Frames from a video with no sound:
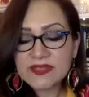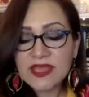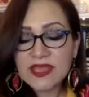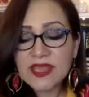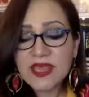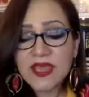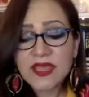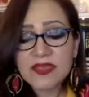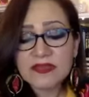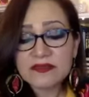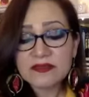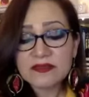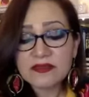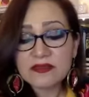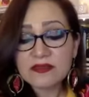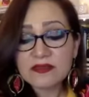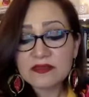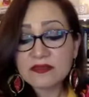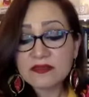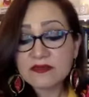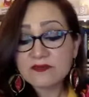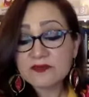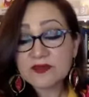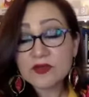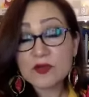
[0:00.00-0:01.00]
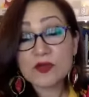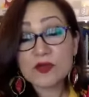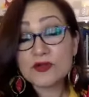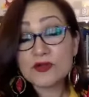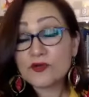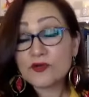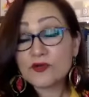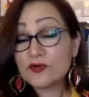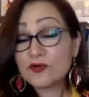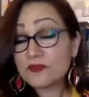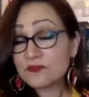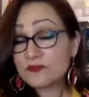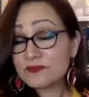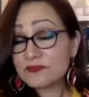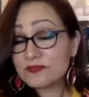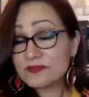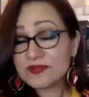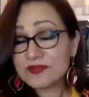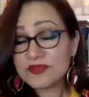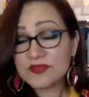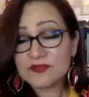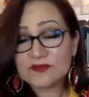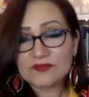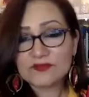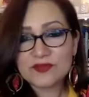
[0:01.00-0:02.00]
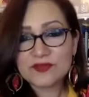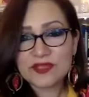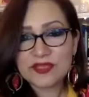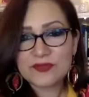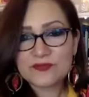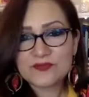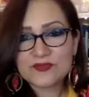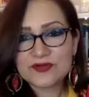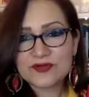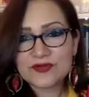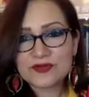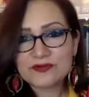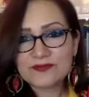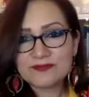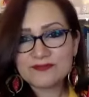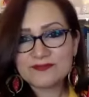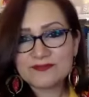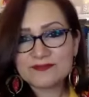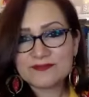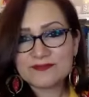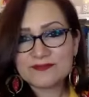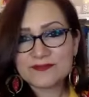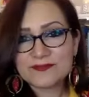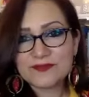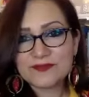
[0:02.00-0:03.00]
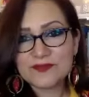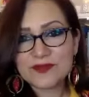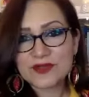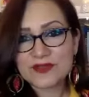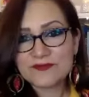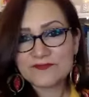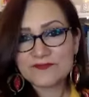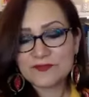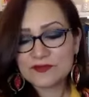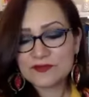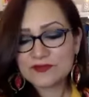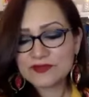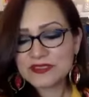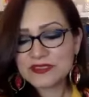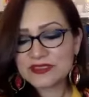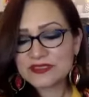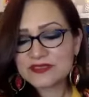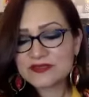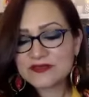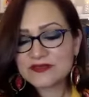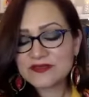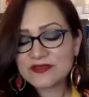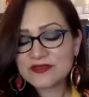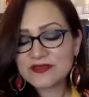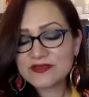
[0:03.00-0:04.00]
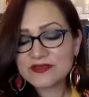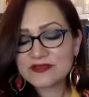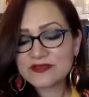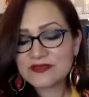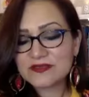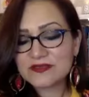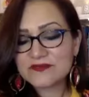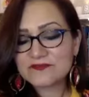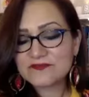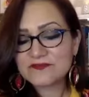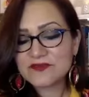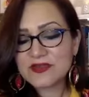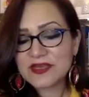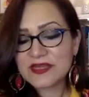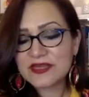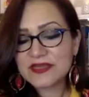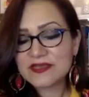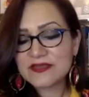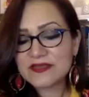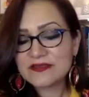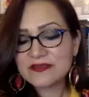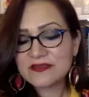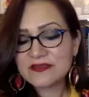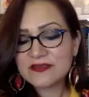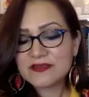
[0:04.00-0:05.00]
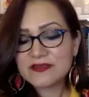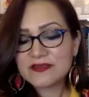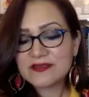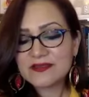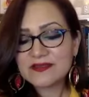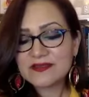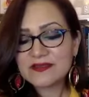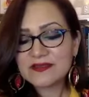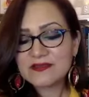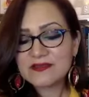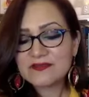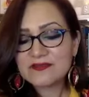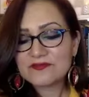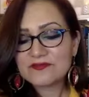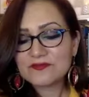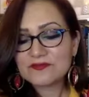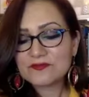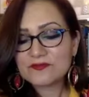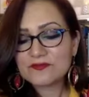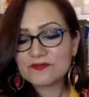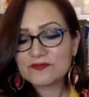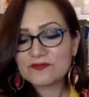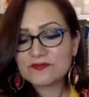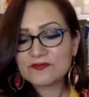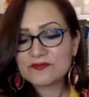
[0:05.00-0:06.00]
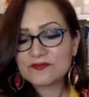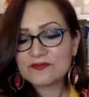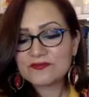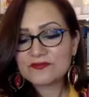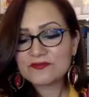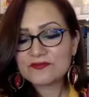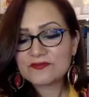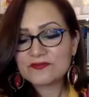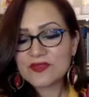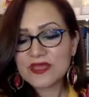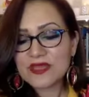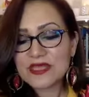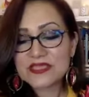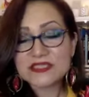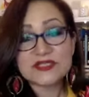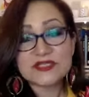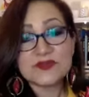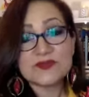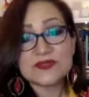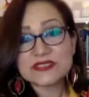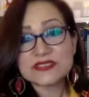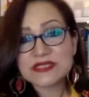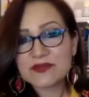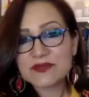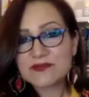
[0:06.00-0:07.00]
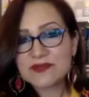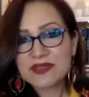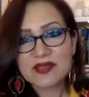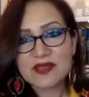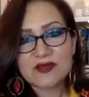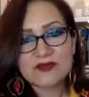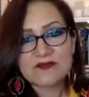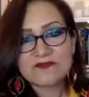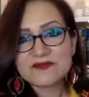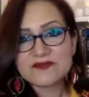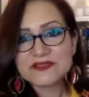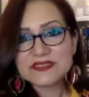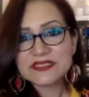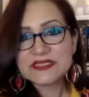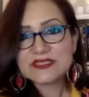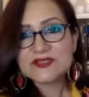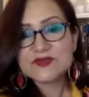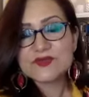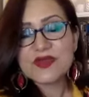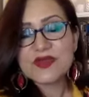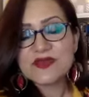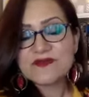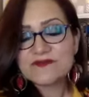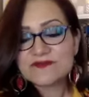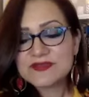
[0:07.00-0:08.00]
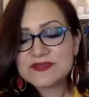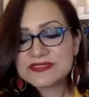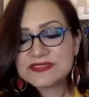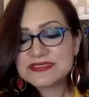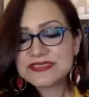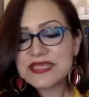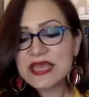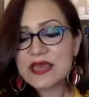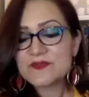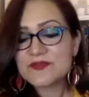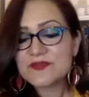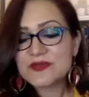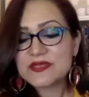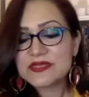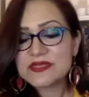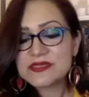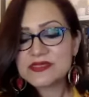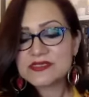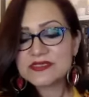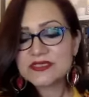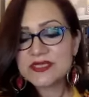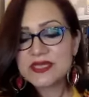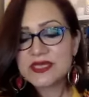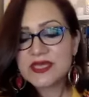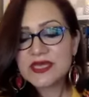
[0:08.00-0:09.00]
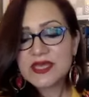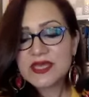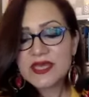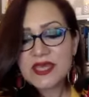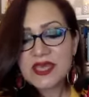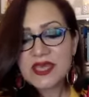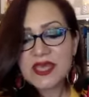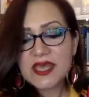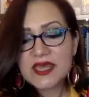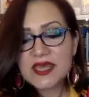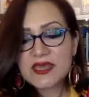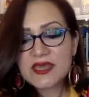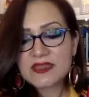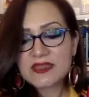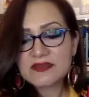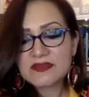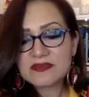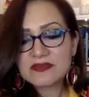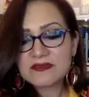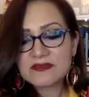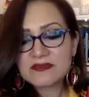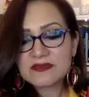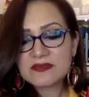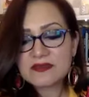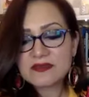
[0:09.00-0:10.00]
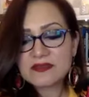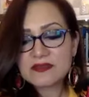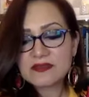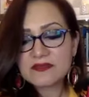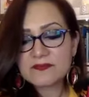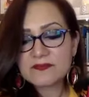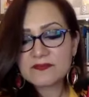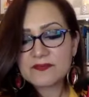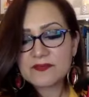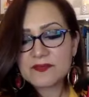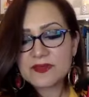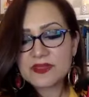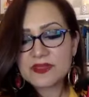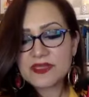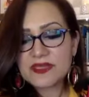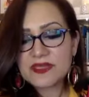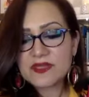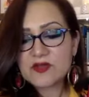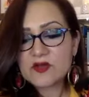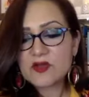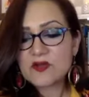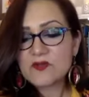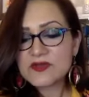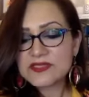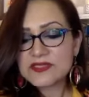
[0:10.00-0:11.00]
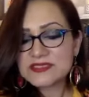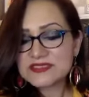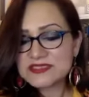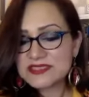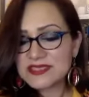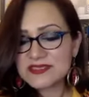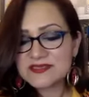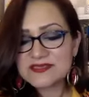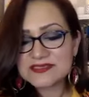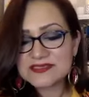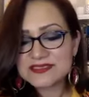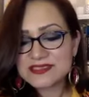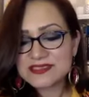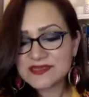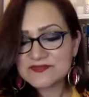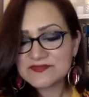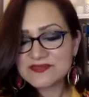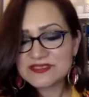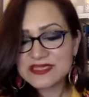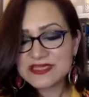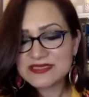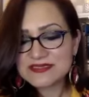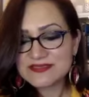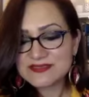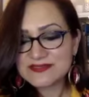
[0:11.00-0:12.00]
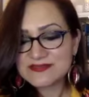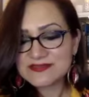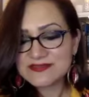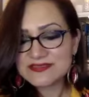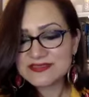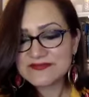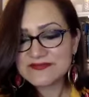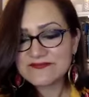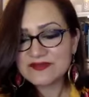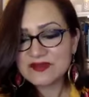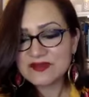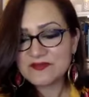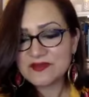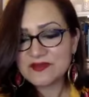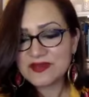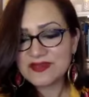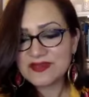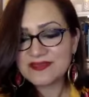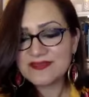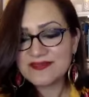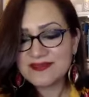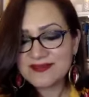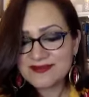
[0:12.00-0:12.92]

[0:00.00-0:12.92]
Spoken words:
And we all know, you know, April 24th and Friday. So as she was coming out of T2F, this happened. And I always say the same sentence everywhere,